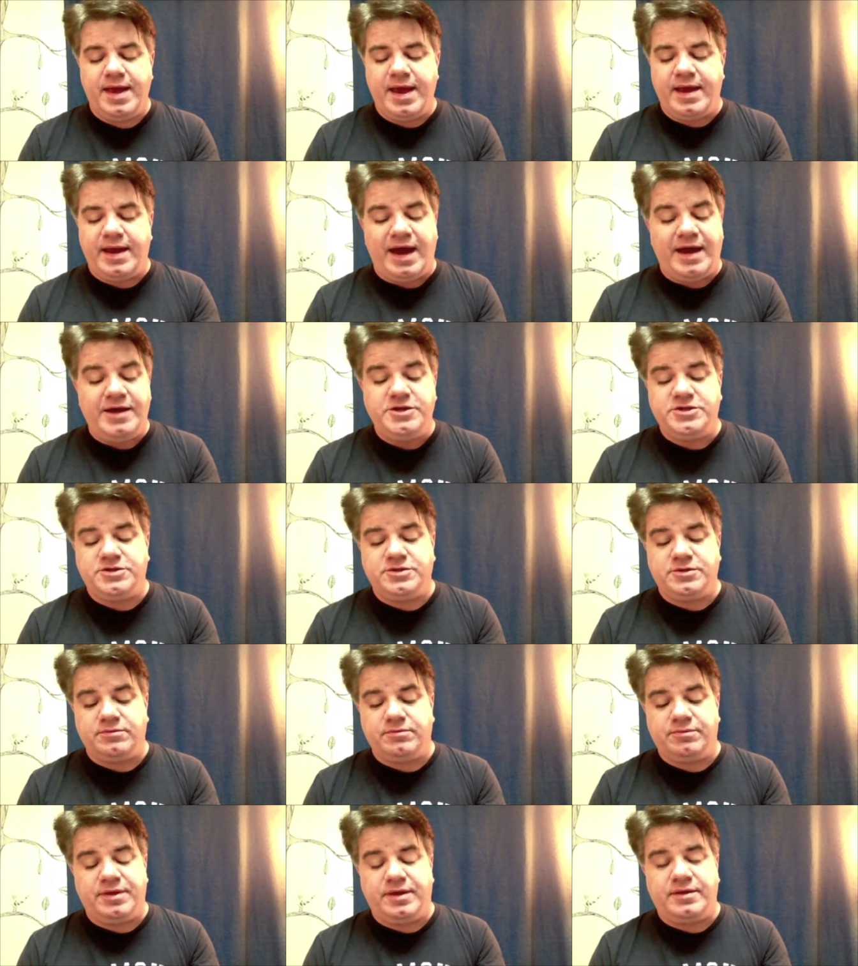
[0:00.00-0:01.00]
And I just
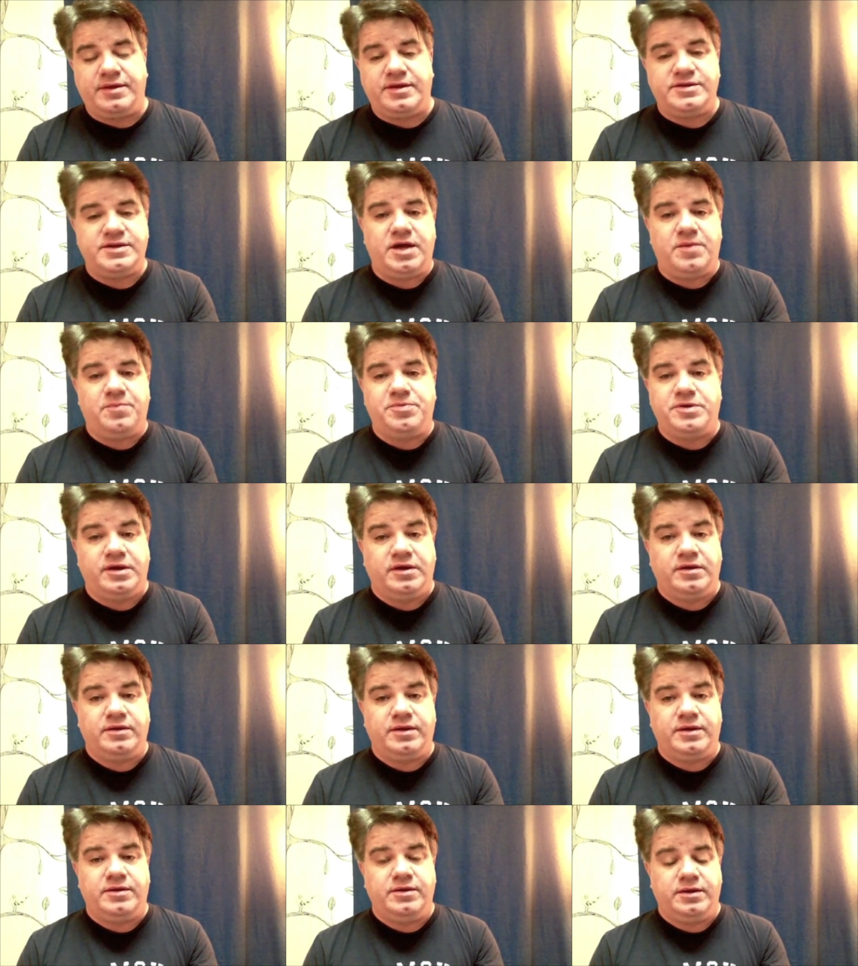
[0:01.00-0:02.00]
don't think they sound
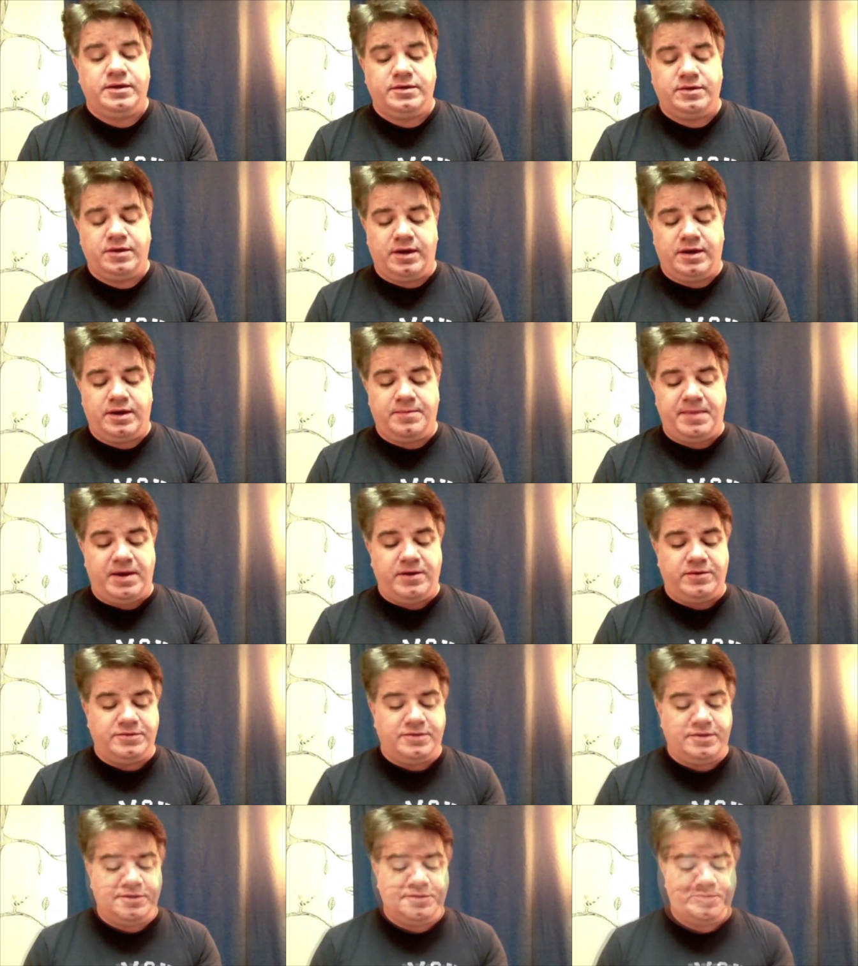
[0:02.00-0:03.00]
particularly good on a
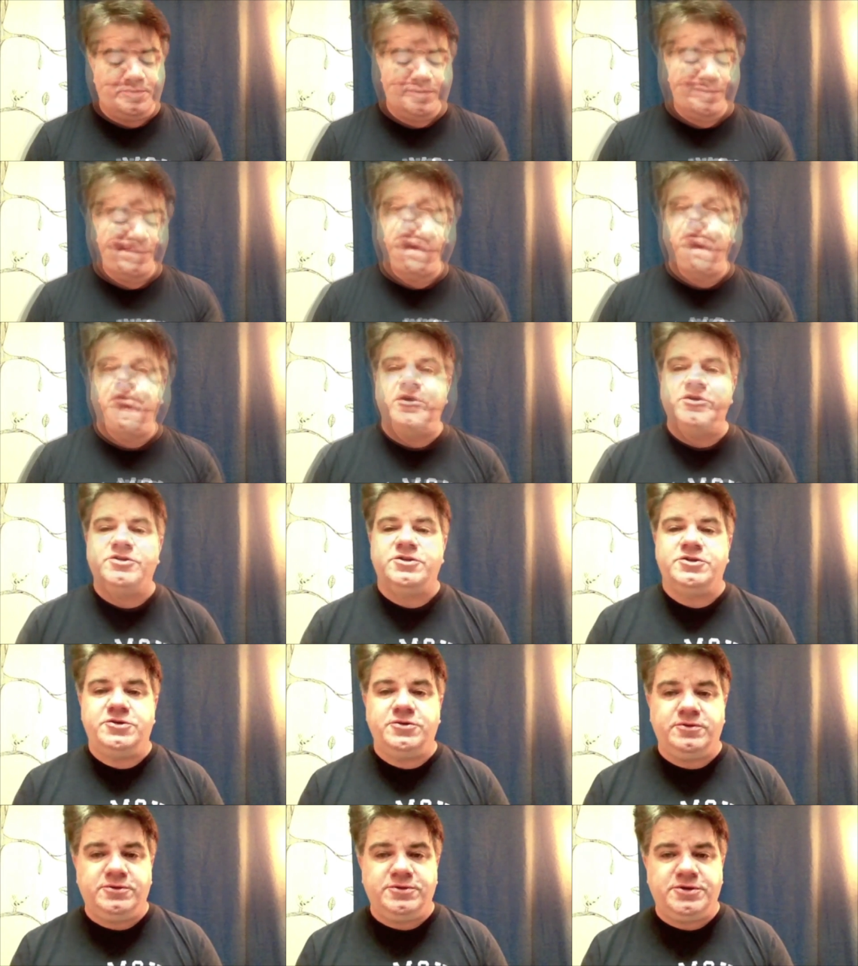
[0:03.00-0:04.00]
mountain dulcimer. As far as the
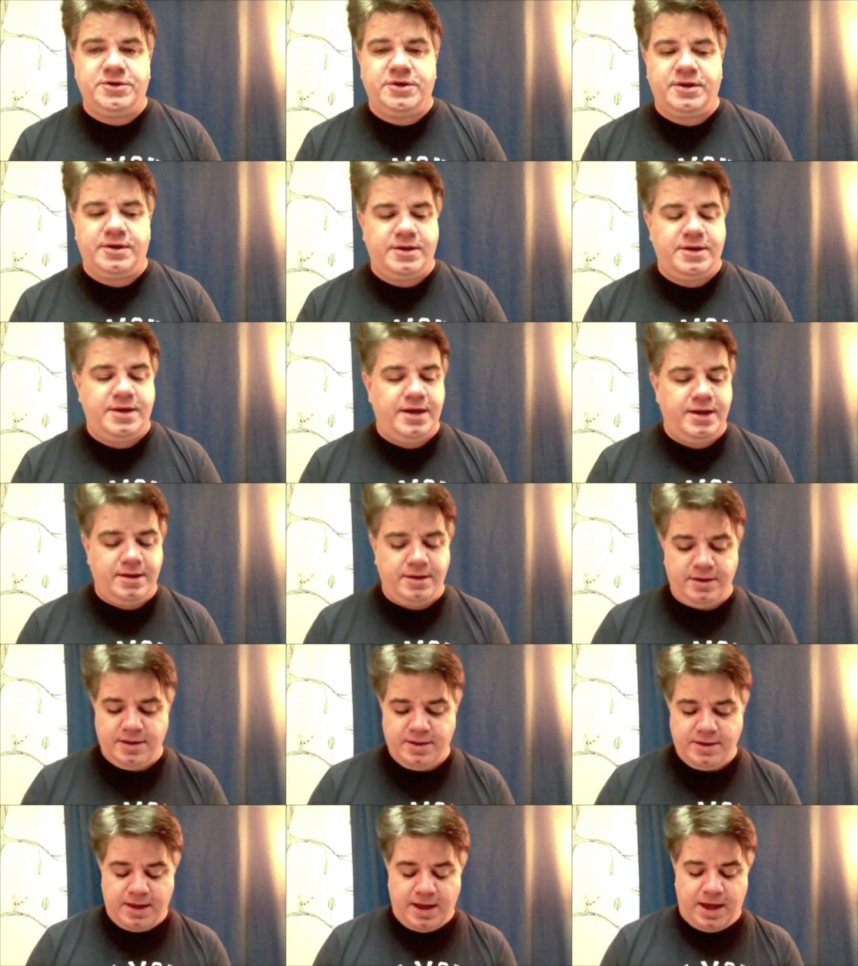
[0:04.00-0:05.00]
tools you're going to need,
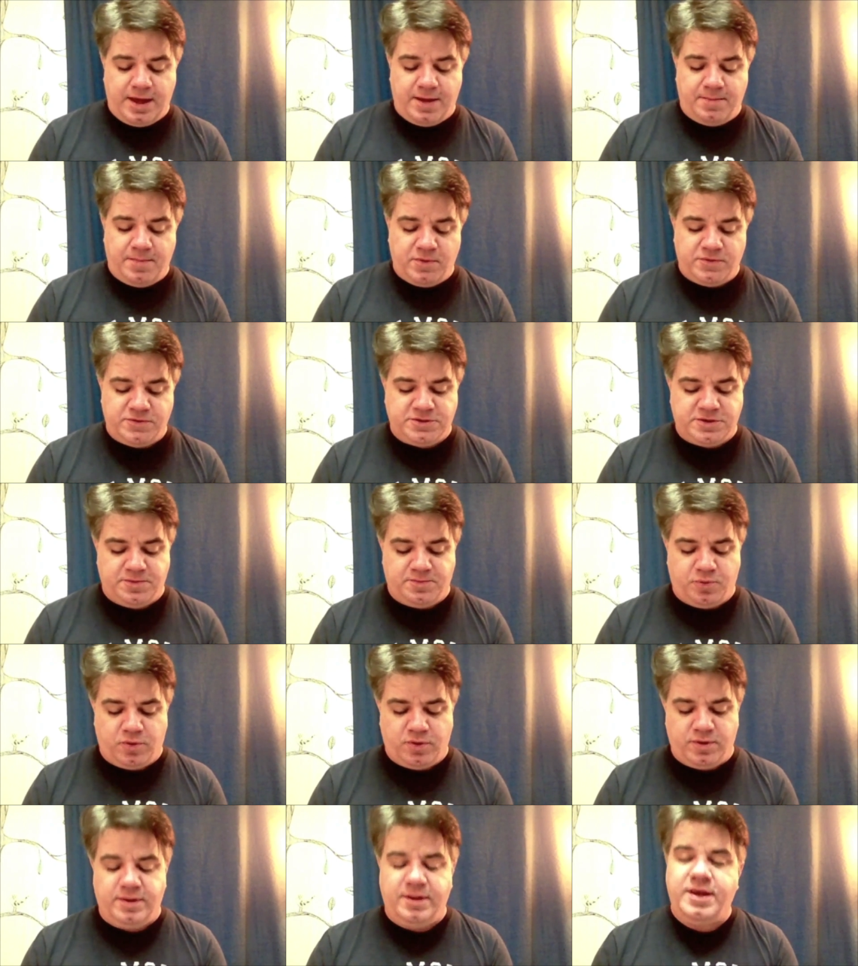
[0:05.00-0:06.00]
uh, most
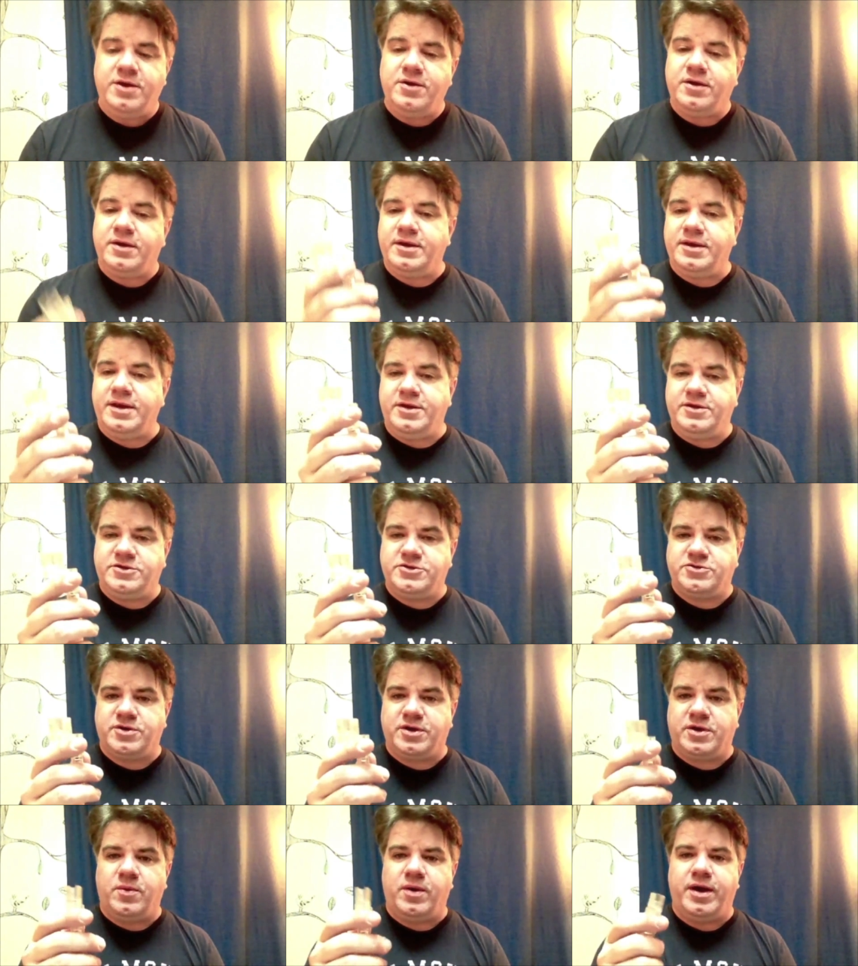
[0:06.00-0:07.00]
importantly, you're going to need a
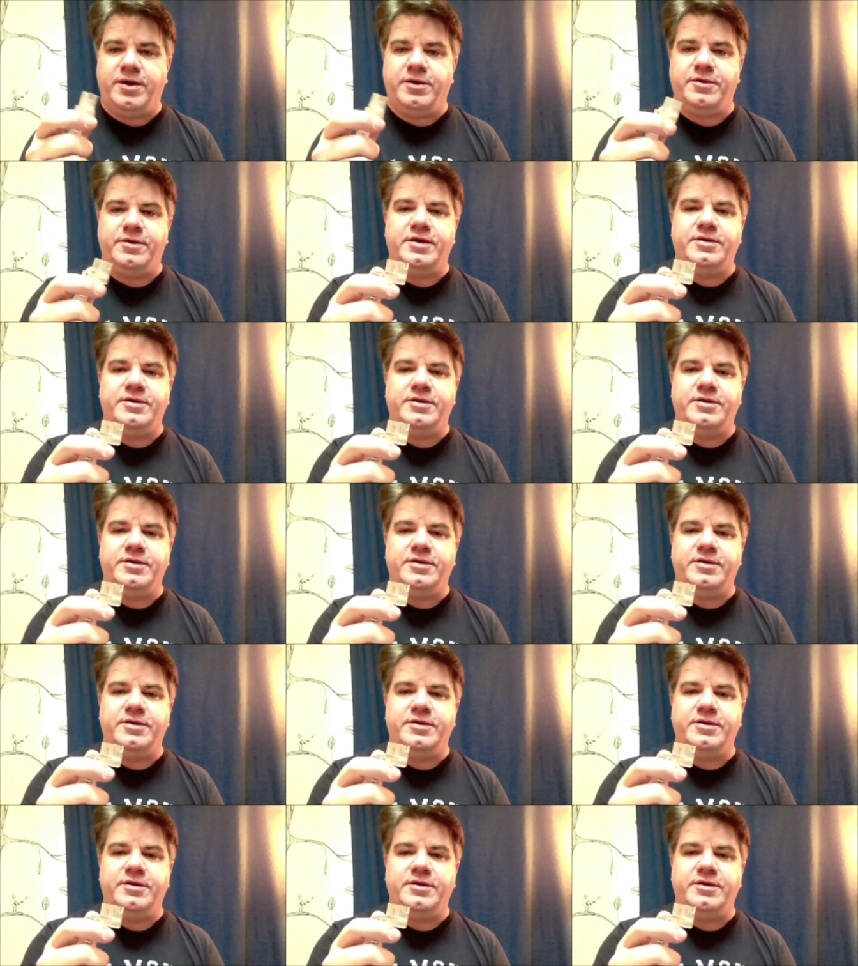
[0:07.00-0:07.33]
string winder.